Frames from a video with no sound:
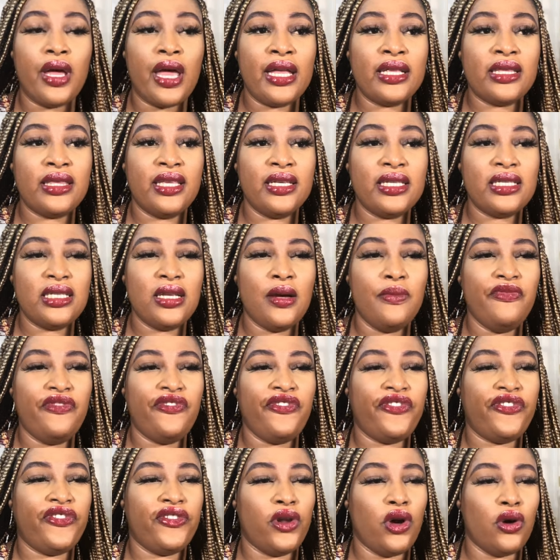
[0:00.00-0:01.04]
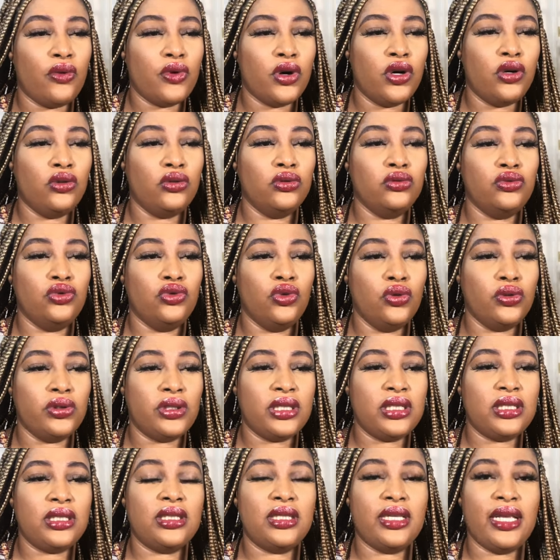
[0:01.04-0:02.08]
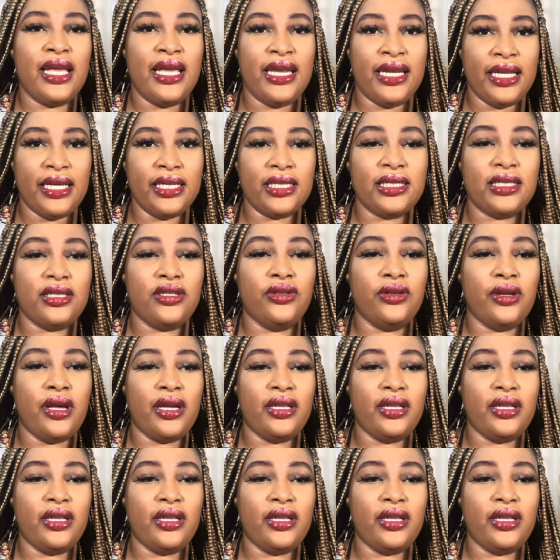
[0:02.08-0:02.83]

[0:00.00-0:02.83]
there's some floral notes in it,